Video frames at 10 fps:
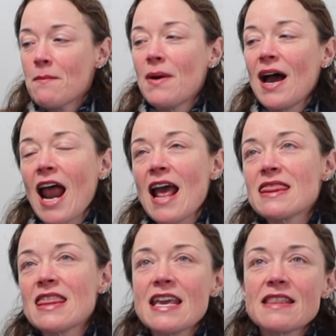but I
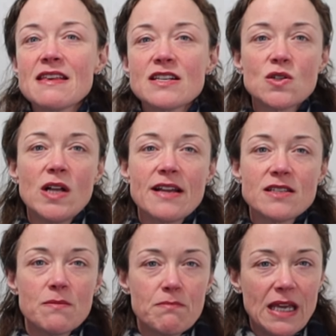think this will
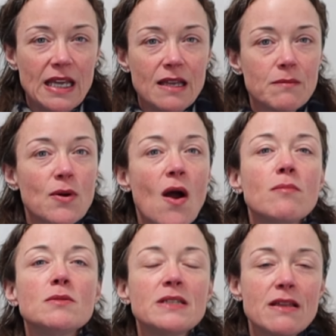end up being
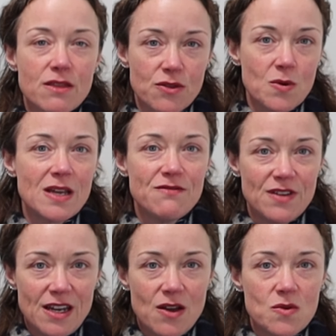probably three
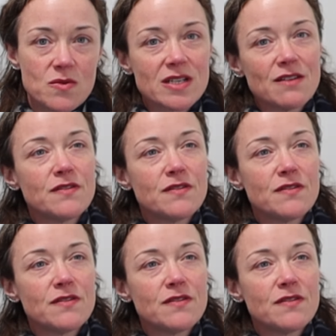videos.